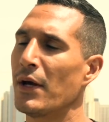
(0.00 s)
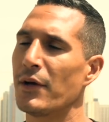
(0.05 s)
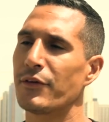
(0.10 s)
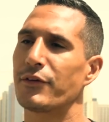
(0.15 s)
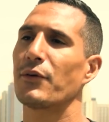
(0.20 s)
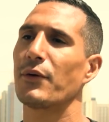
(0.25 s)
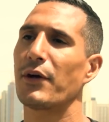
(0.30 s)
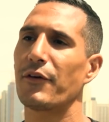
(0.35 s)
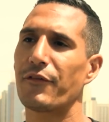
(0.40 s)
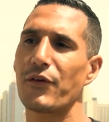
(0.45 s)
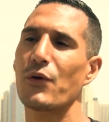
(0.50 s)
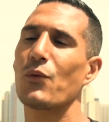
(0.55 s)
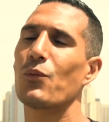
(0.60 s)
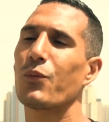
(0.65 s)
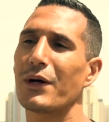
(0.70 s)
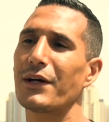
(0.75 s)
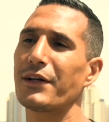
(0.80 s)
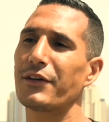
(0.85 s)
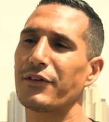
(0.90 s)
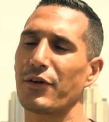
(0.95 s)
So if you
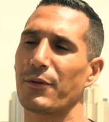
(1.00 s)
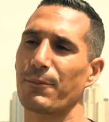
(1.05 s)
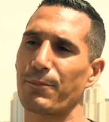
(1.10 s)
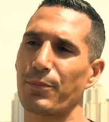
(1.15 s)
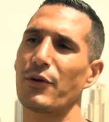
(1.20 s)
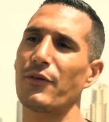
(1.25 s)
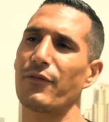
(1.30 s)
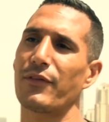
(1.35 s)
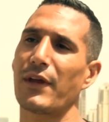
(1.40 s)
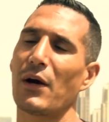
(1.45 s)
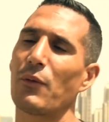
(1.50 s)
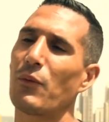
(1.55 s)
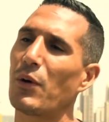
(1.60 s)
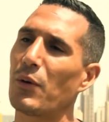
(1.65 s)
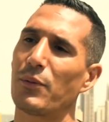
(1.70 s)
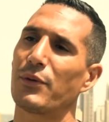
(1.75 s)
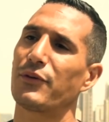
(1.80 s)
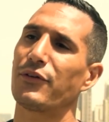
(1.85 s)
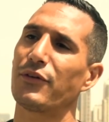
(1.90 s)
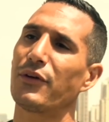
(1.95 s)
wanted to improve that,
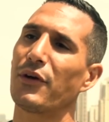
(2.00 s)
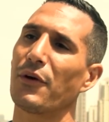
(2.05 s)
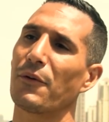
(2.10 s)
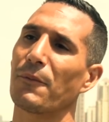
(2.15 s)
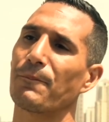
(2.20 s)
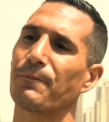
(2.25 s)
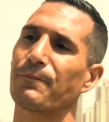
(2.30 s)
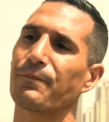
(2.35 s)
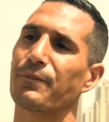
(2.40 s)
what would you do?